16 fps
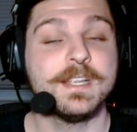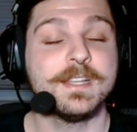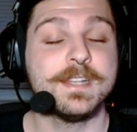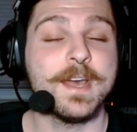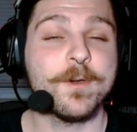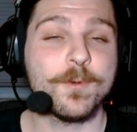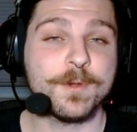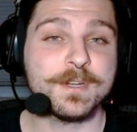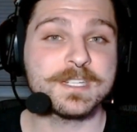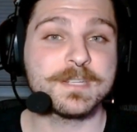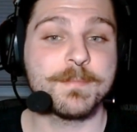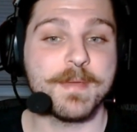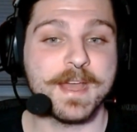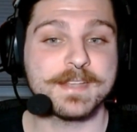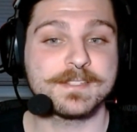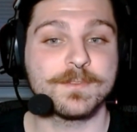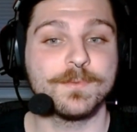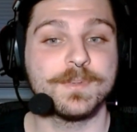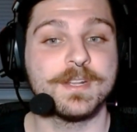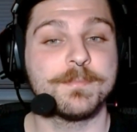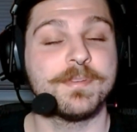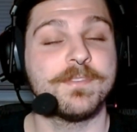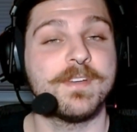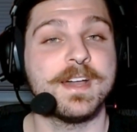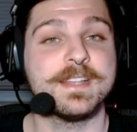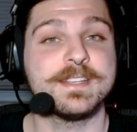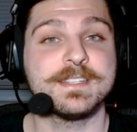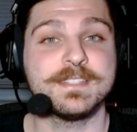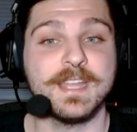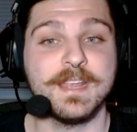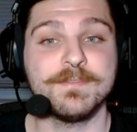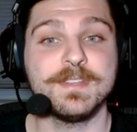Now it works best when it provides
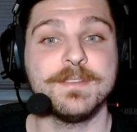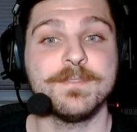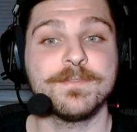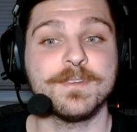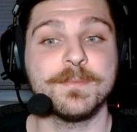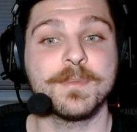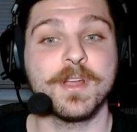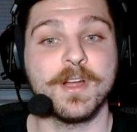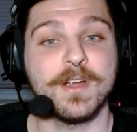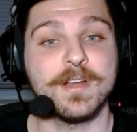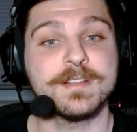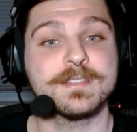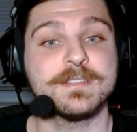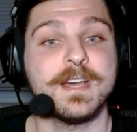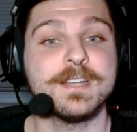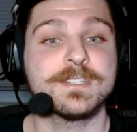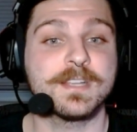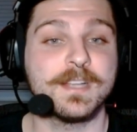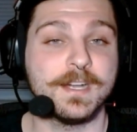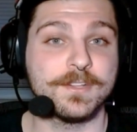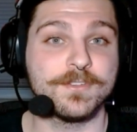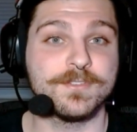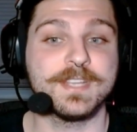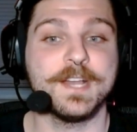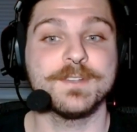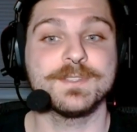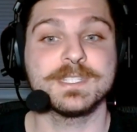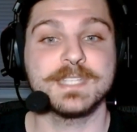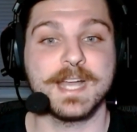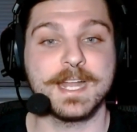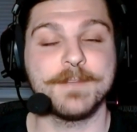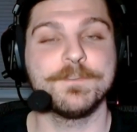safety from cards/colors
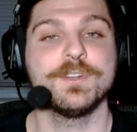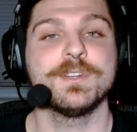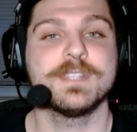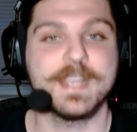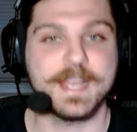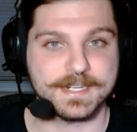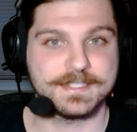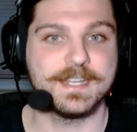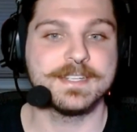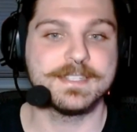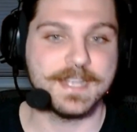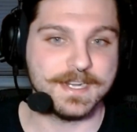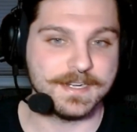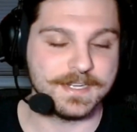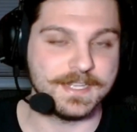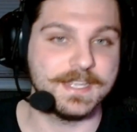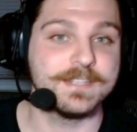outside of your deck's identity and